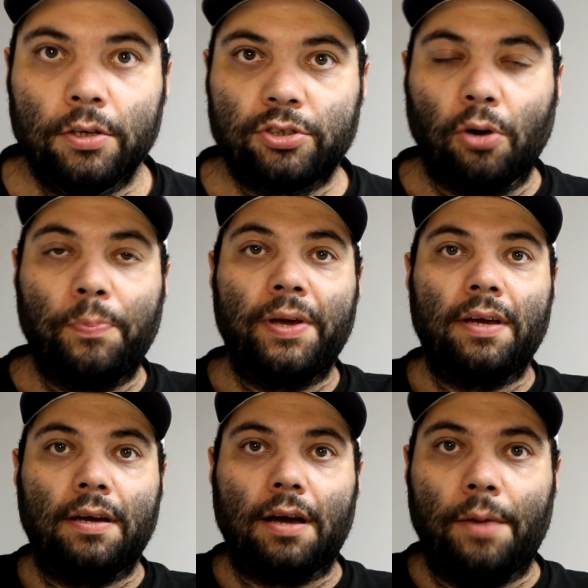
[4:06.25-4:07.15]
So
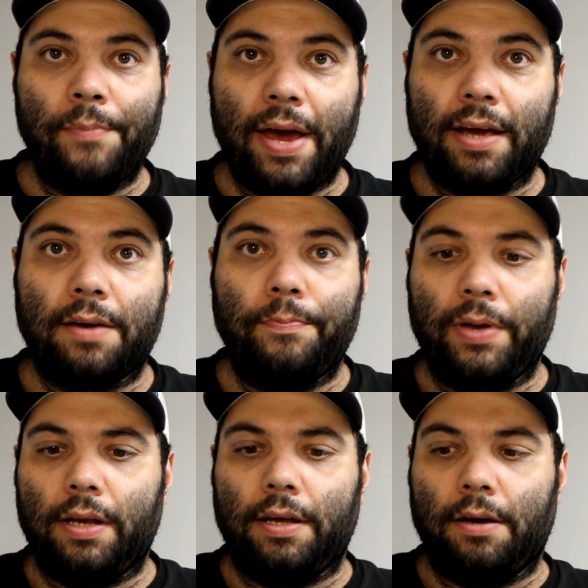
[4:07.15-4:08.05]
being a mag
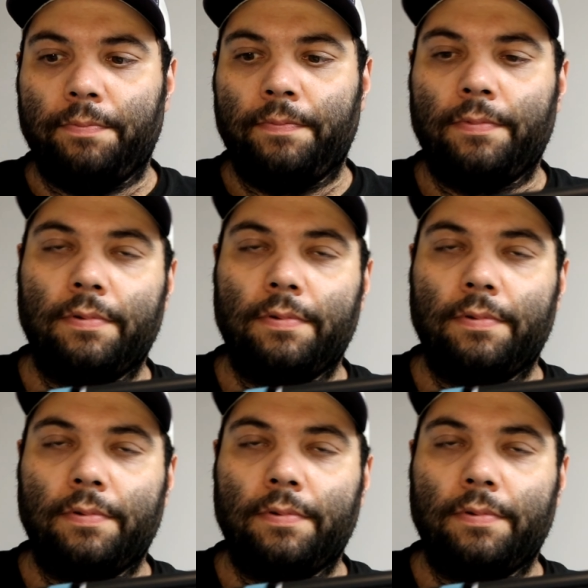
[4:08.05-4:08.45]
medium,